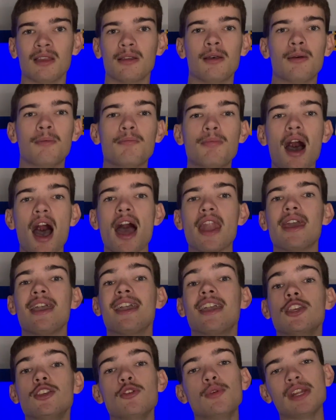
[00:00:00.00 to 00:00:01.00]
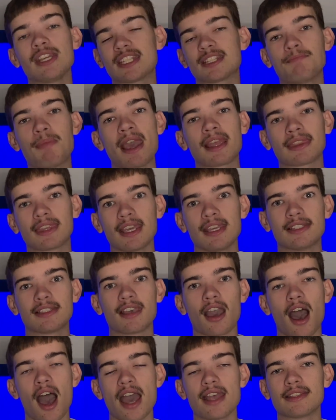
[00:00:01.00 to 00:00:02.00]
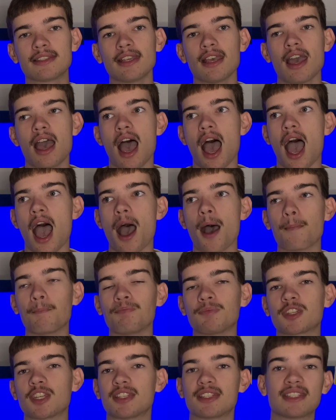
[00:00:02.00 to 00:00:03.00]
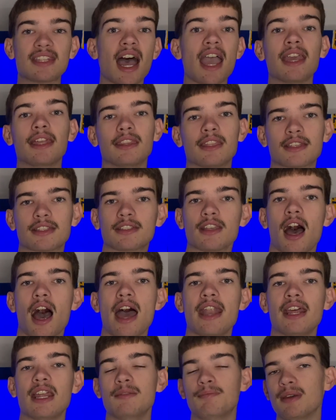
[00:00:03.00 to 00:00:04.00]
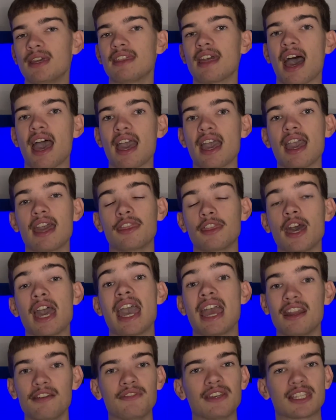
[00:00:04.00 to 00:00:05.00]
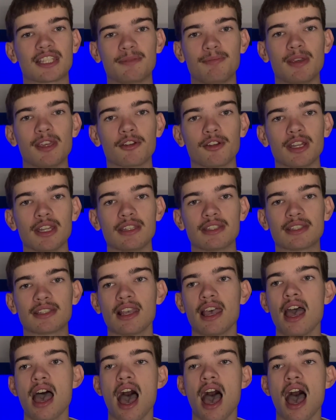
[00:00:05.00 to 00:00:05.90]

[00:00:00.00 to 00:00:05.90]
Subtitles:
But you would expect these guys to stay in the side and be the head of experience.